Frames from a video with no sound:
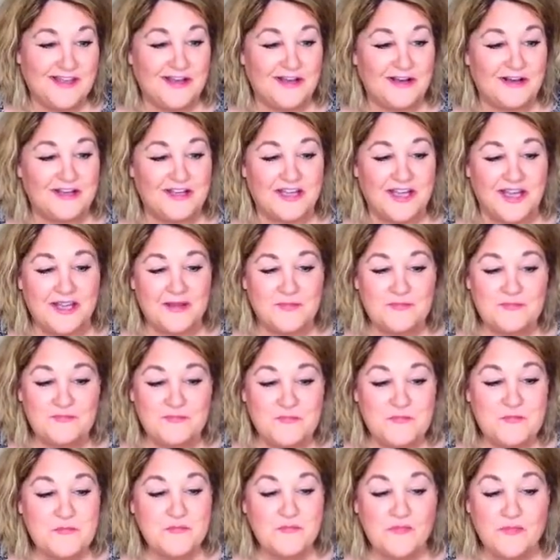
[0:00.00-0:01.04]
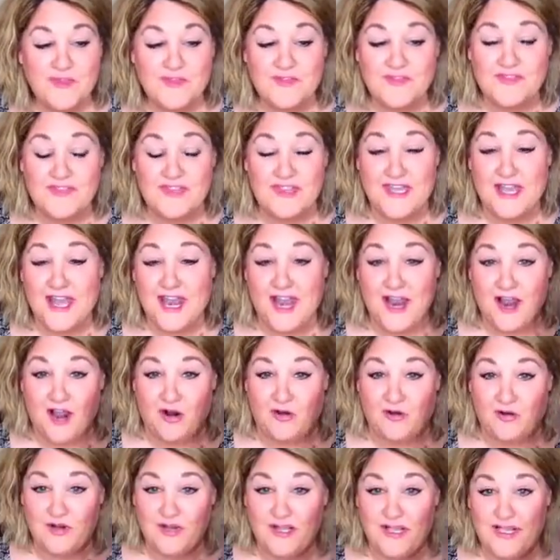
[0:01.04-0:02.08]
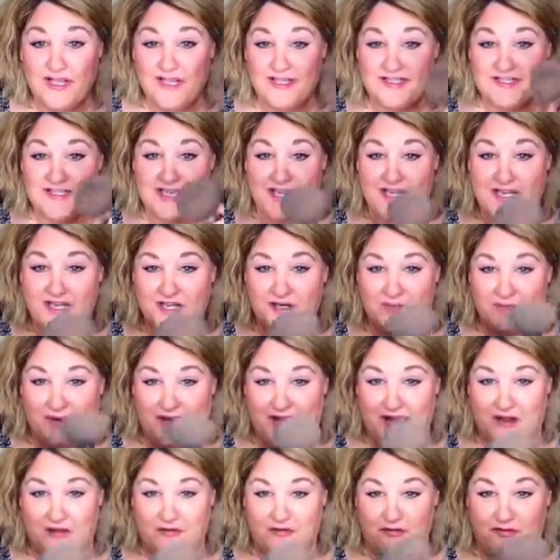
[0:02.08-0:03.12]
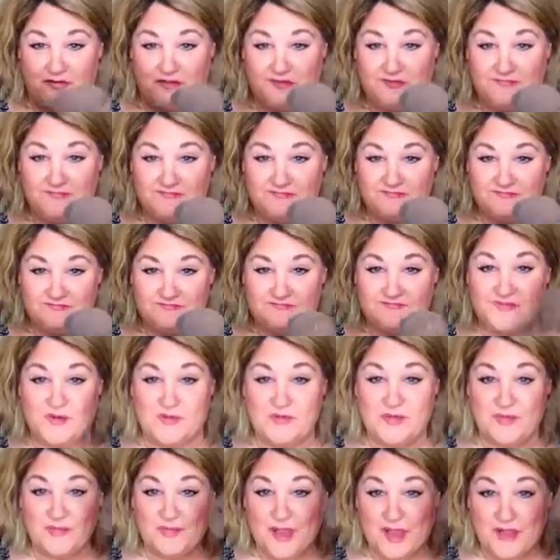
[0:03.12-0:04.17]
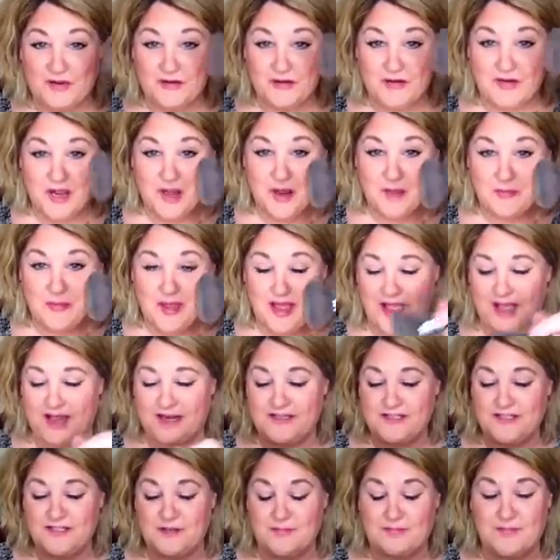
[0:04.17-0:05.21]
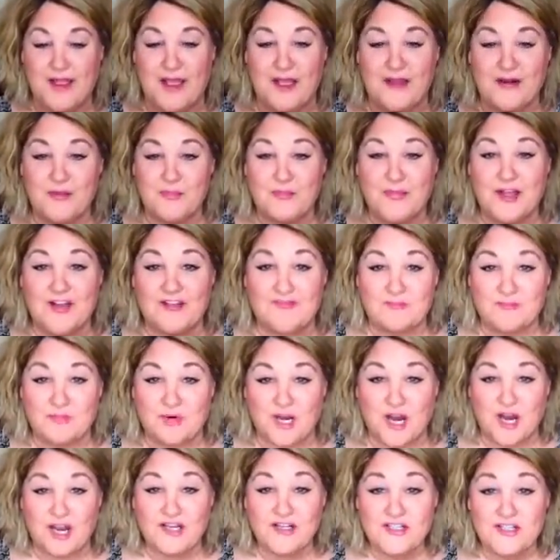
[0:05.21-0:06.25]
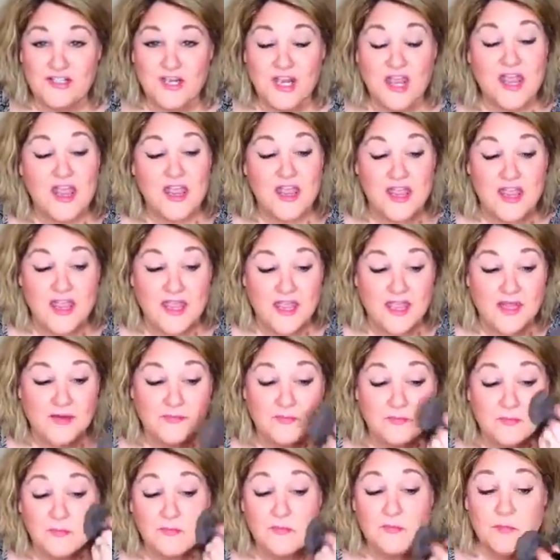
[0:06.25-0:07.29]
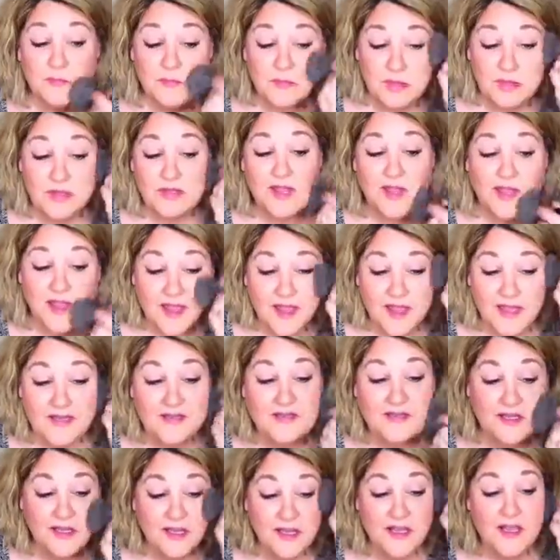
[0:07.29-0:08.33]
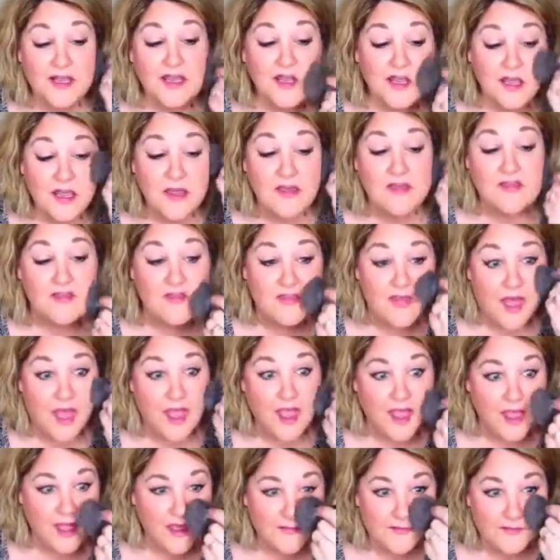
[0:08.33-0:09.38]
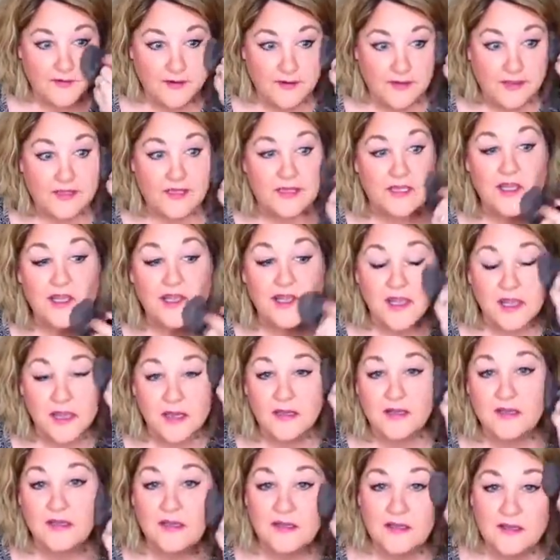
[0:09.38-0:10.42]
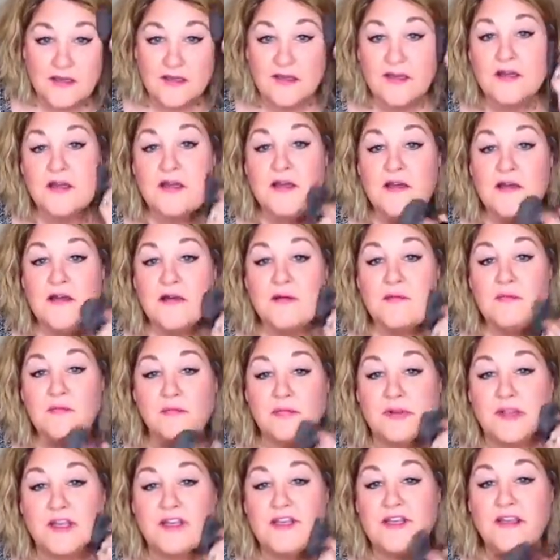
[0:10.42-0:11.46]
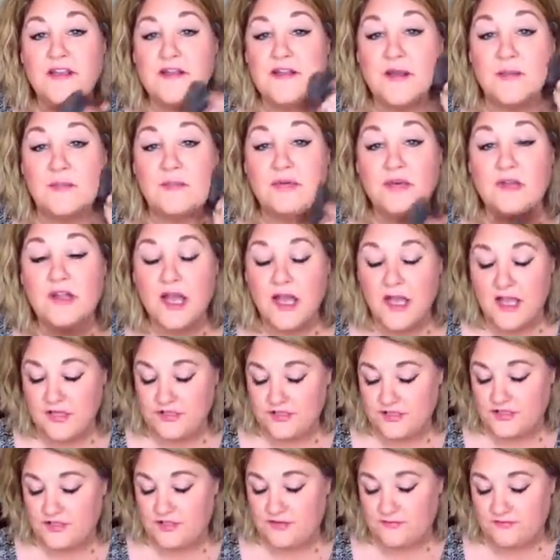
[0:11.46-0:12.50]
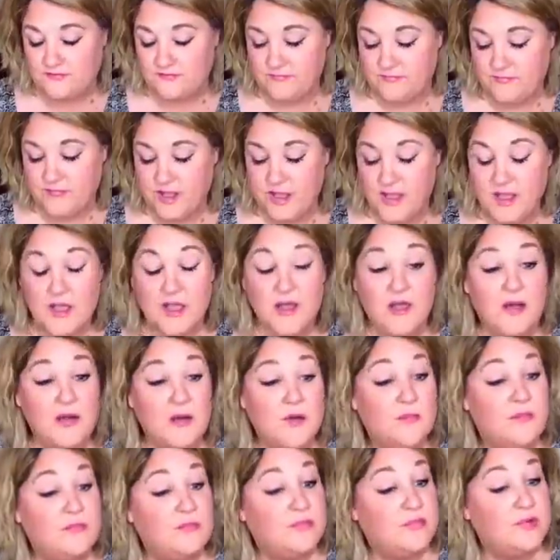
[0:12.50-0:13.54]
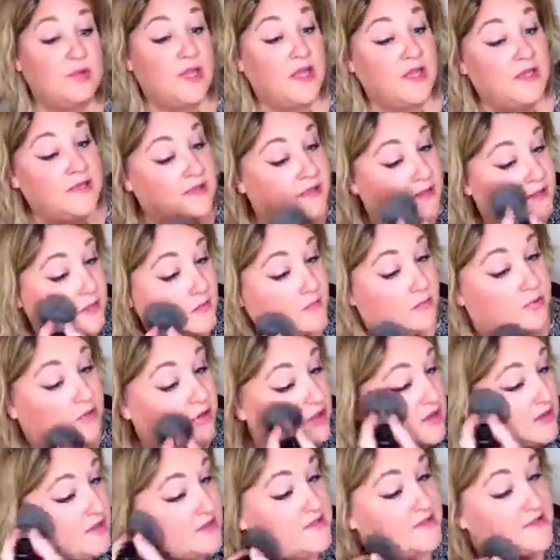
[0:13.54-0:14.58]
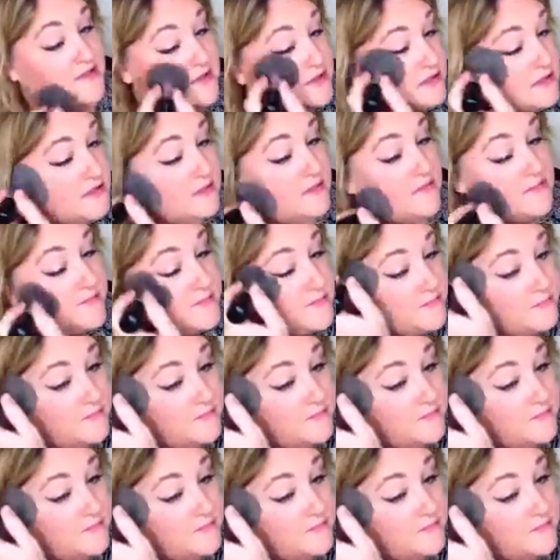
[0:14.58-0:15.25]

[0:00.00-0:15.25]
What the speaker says: Okay, now take your powder from your powder compact, your powder puff brush, and blend that in. Blend in the blush, blend in the bronzer,